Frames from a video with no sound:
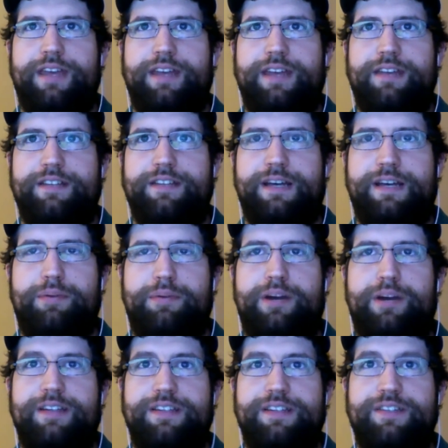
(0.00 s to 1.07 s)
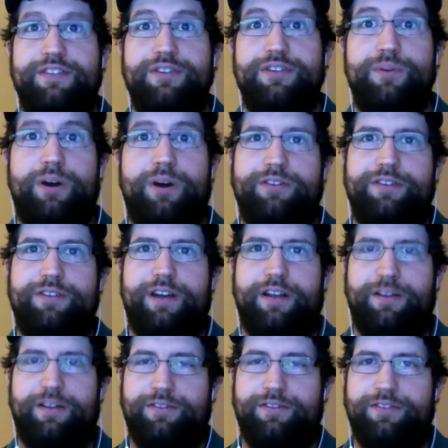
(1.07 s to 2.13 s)
and the top prize is
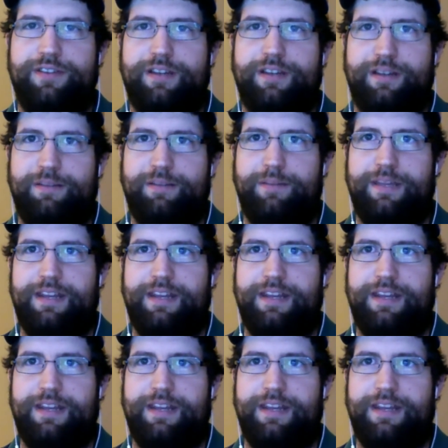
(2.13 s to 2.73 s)
$200,